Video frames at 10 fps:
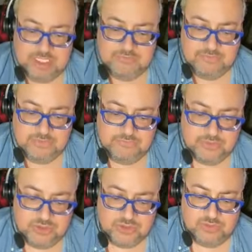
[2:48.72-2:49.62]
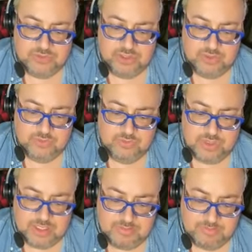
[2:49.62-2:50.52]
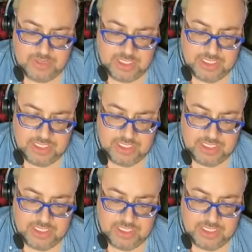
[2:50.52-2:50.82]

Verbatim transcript: just planning for the future. You know, um,